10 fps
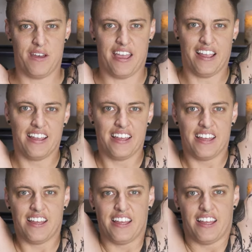my
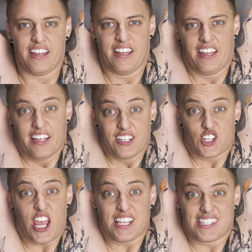
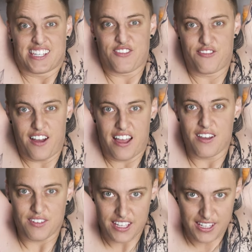chest
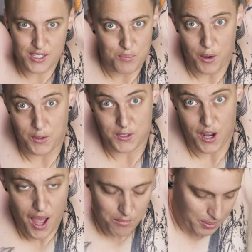5 years
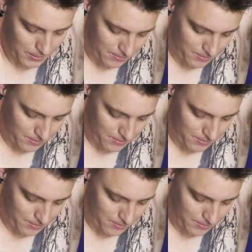post-op.